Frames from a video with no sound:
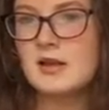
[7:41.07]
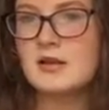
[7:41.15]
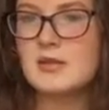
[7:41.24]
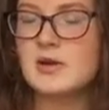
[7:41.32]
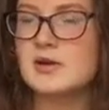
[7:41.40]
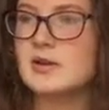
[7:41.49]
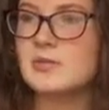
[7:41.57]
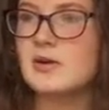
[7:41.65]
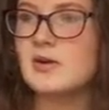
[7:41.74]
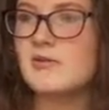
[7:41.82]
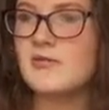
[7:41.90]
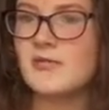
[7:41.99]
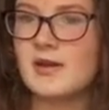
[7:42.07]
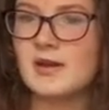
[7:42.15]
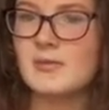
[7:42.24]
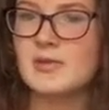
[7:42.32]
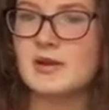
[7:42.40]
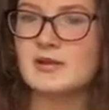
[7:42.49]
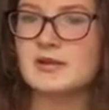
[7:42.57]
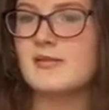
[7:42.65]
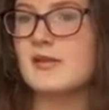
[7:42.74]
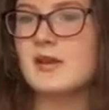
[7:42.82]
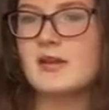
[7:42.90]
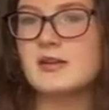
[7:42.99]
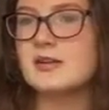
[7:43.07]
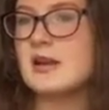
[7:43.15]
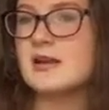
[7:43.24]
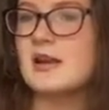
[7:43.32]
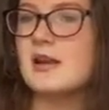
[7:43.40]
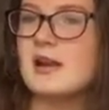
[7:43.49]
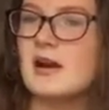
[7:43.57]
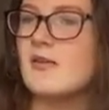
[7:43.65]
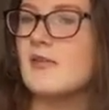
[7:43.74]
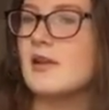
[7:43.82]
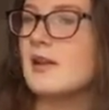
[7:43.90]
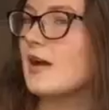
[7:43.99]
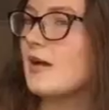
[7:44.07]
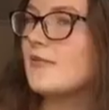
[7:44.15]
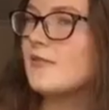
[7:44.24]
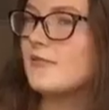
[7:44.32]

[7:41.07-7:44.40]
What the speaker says: the most important thing, because if you don't understand it you can't really like